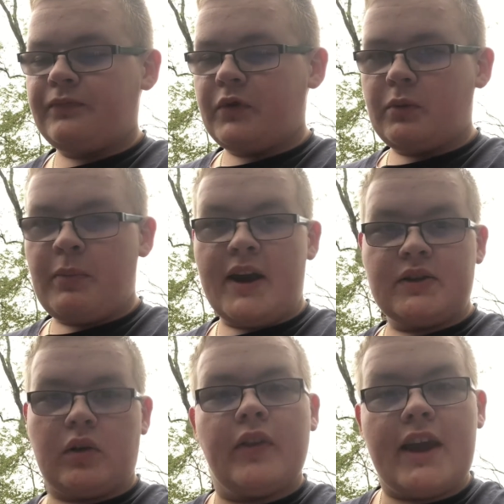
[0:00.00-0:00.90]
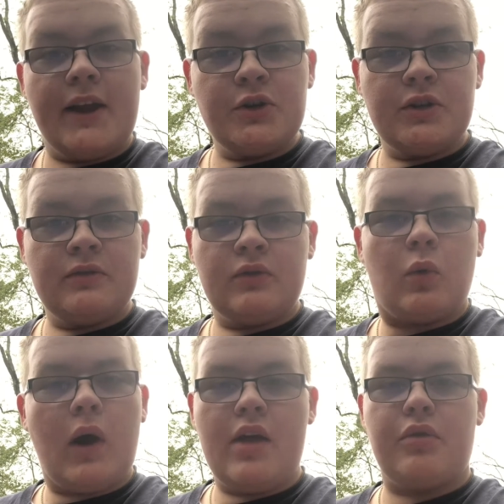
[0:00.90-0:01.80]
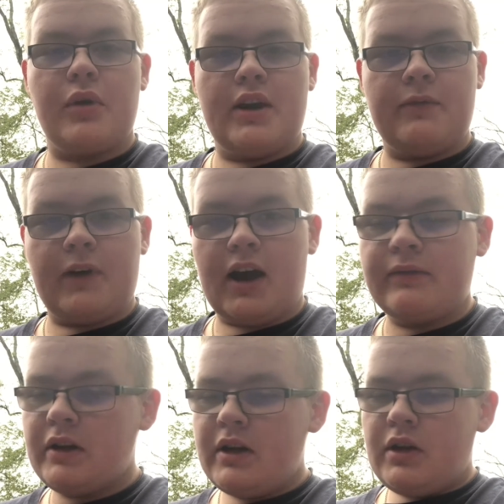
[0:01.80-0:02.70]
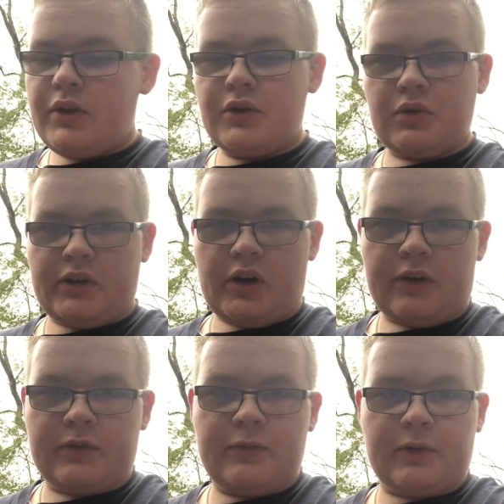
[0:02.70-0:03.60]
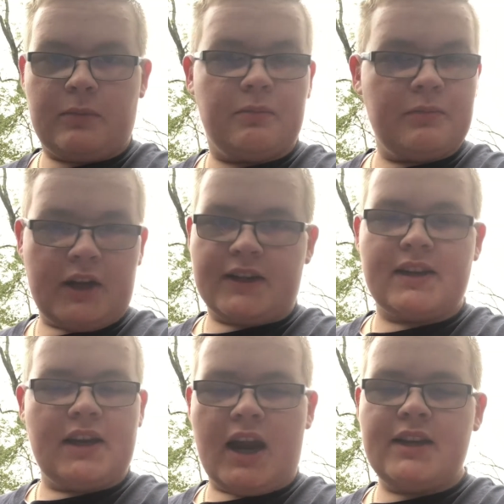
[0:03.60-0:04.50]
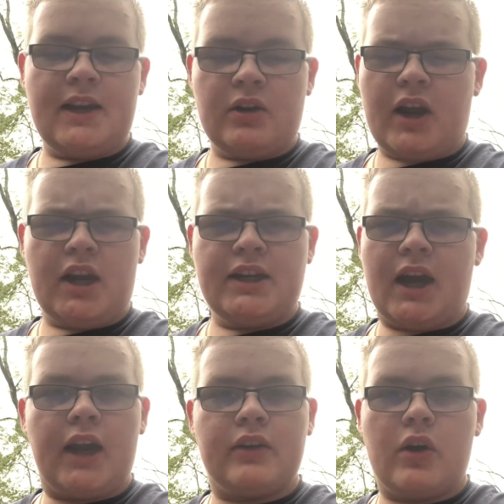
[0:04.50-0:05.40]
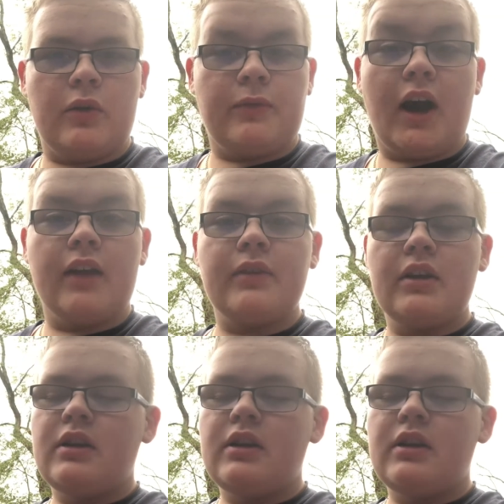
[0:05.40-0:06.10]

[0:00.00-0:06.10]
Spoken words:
Based on the engine, the Y385. Those are only offered from, like I said, 98 or 99 to 05.